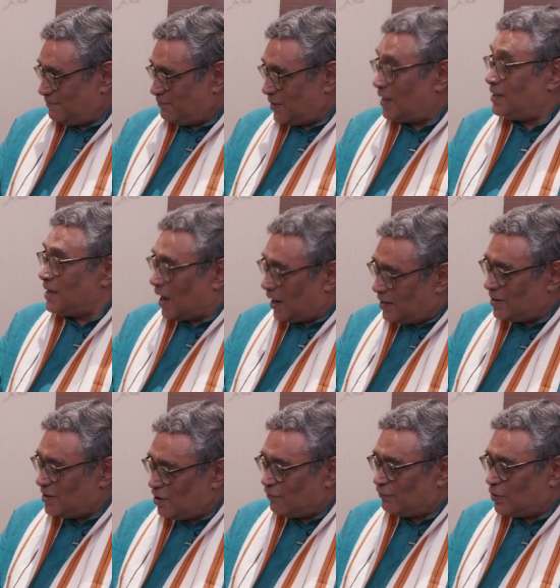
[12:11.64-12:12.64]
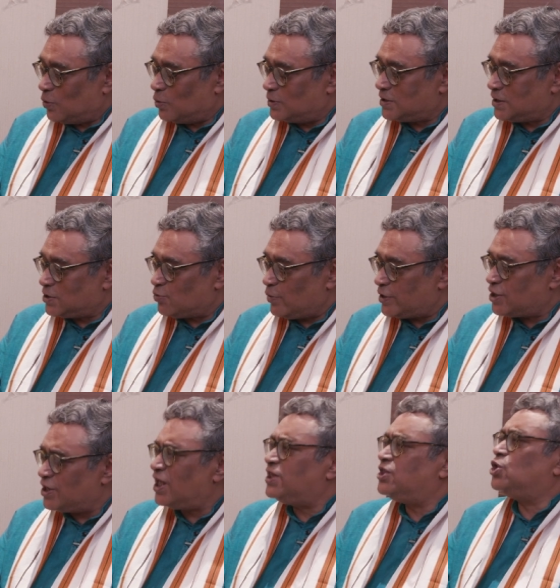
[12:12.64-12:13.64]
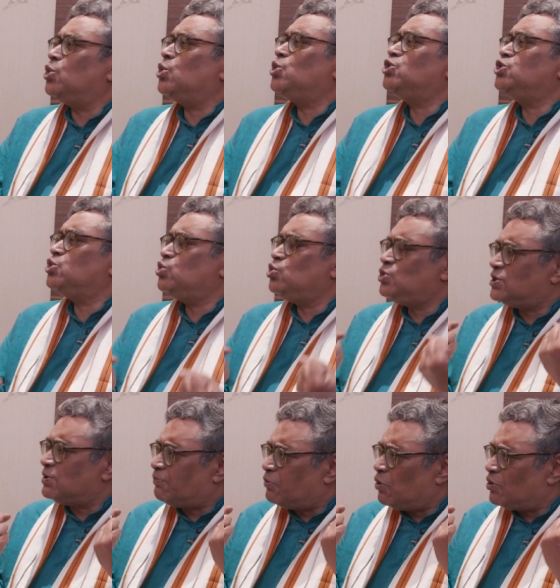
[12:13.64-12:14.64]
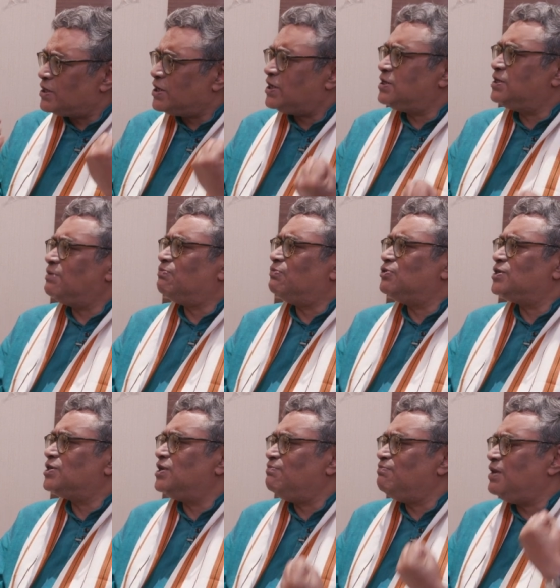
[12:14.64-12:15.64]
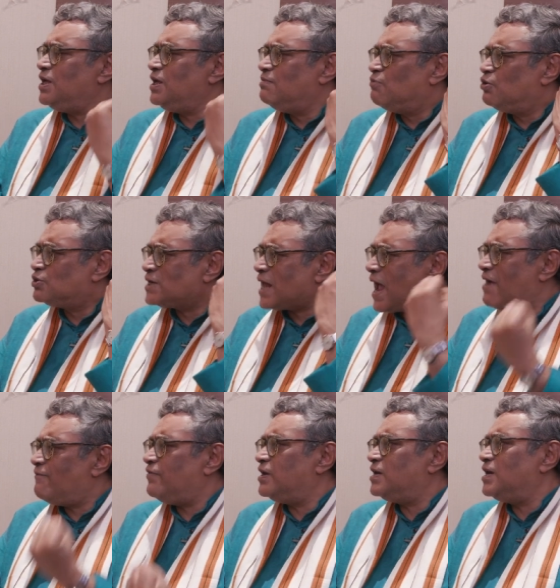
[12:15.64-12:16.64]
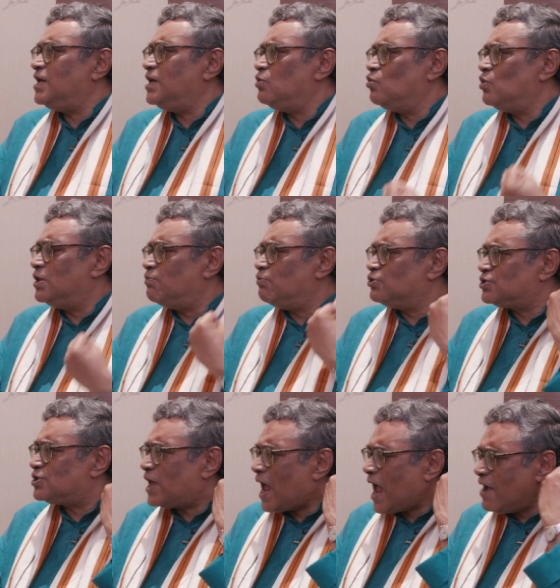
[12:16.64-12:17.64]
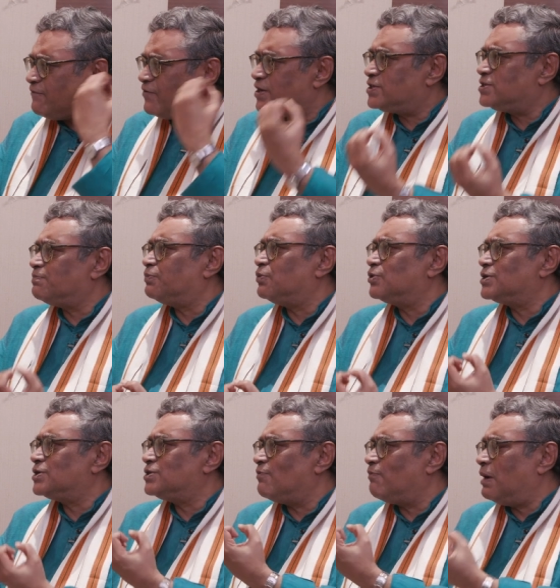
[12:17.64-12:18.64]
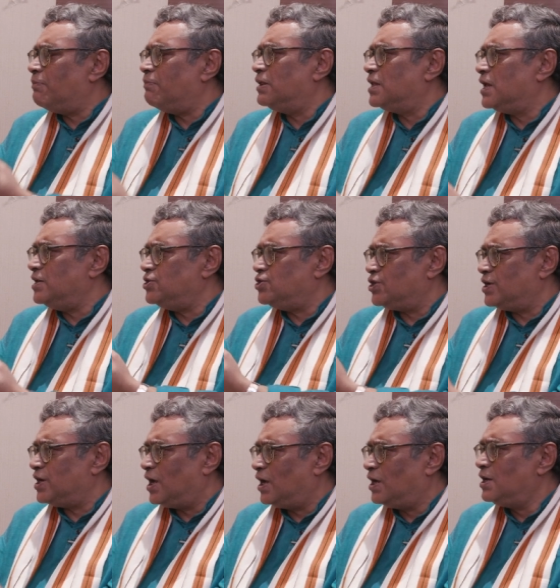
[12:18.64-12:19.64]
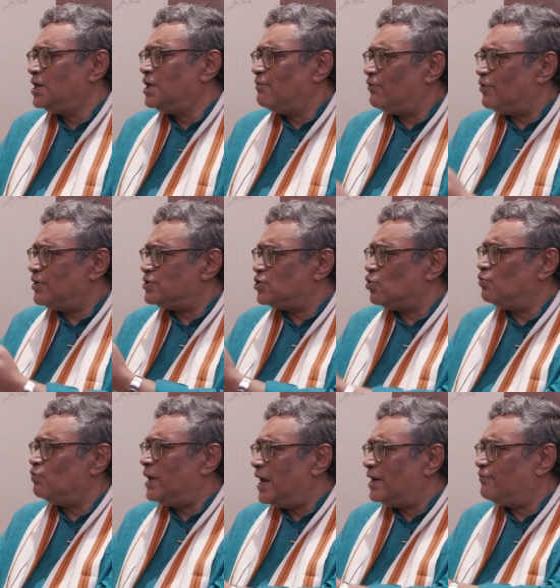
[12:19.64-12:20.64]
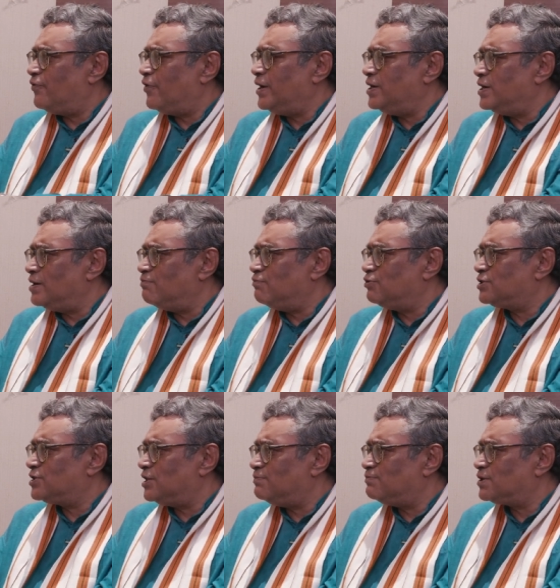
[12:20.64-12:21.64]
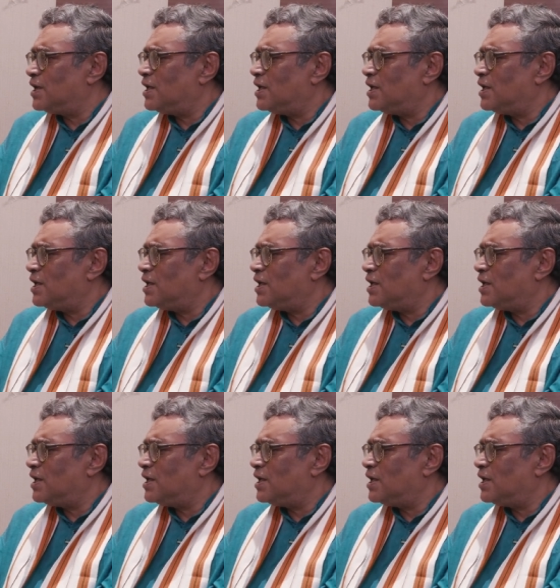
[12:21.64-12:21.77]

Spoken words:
and the irony of the whole situation, and those who supported the Muslim League most avidly, who were the most avid supporters of Muhammad Ali Jinnah for his homeland, for Indian Muslims,